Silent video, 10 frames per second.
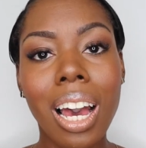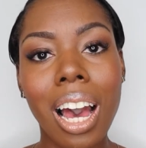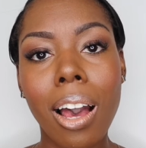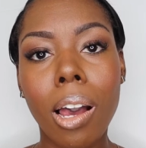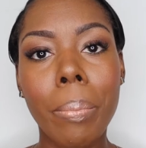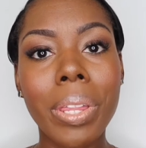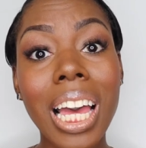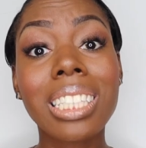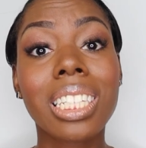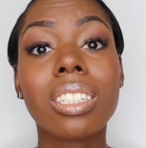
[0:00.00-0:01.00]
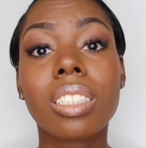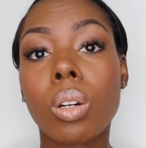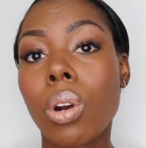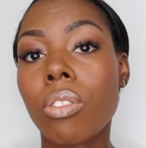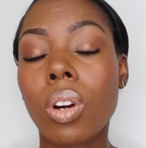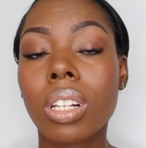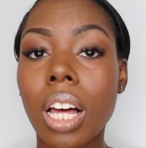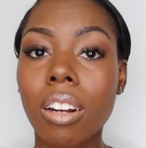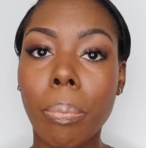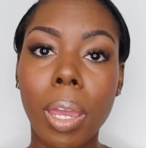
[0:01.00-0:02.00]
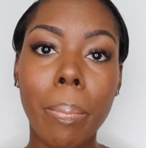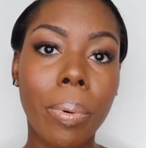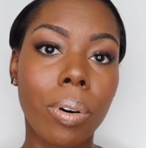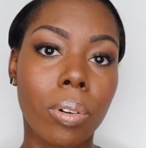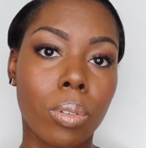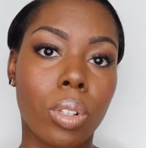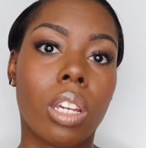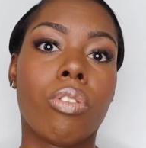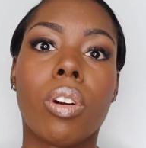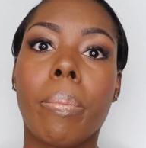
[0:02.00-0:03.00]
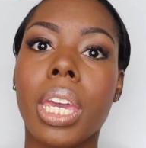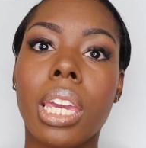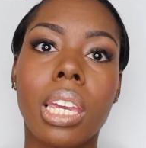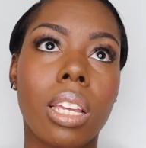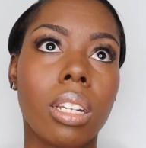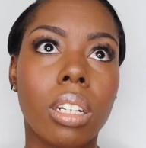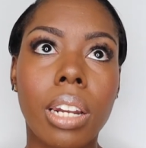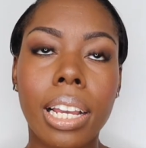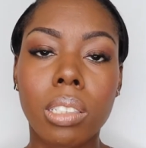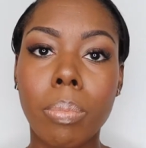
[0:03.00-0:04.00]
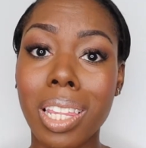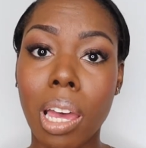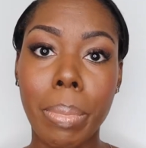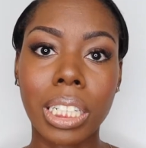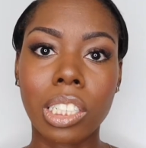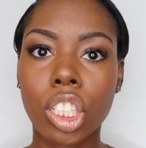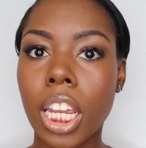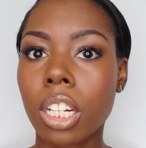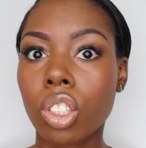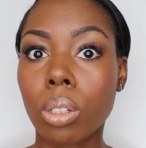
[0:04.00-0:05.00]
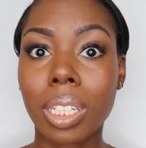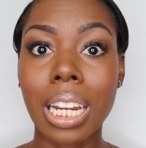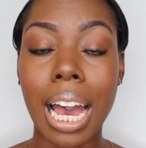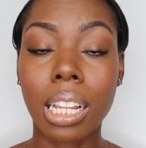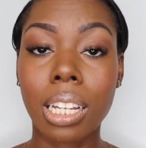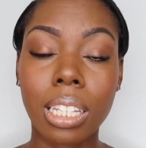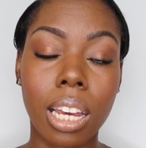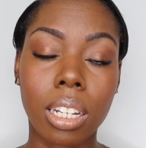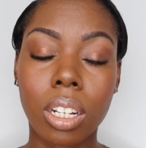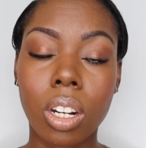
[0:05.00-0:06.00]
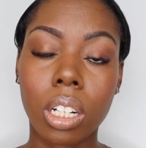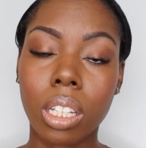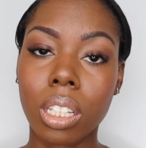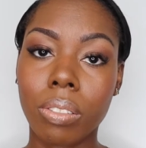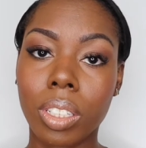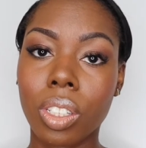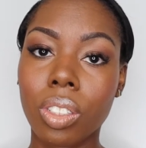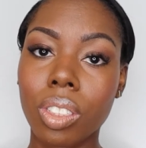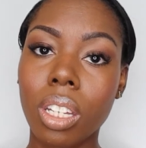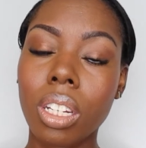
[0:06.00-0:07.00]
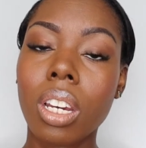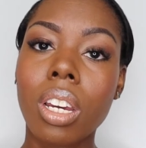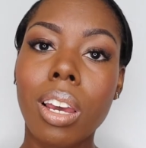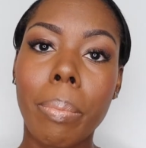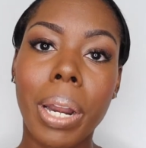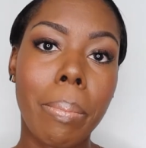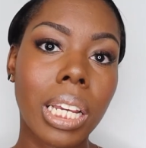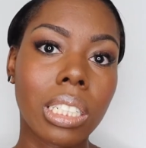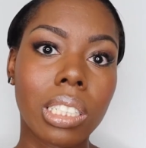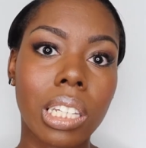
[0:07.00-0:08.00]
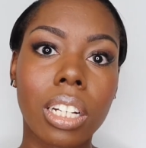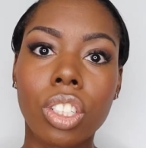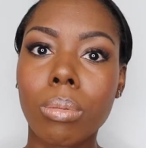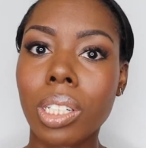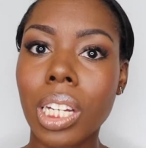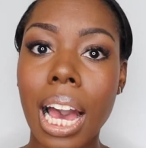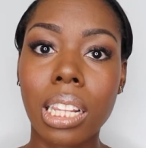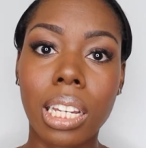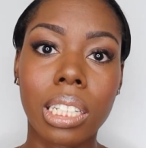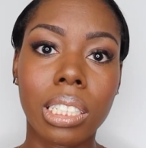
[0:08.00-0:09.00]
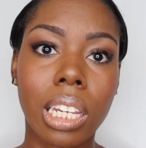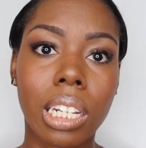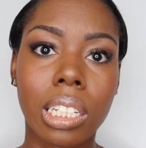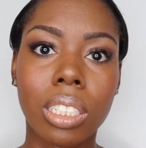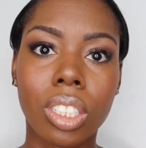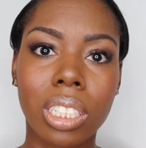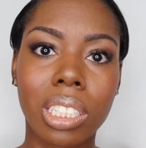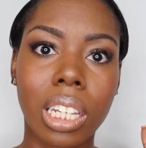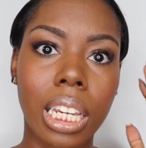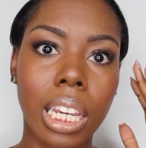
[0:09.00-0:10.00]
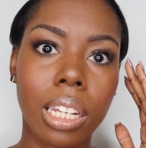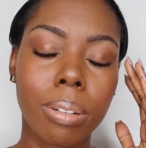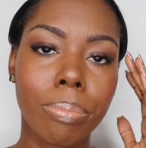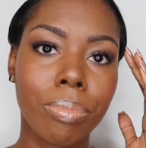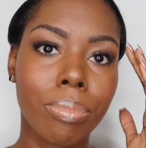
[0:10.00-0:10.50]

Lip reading: But that tends to work for a lot of people. Like for me, next month, I may just take a trip to Dallas. I currently live in Houston, but I may just take a trip to Dallas and just get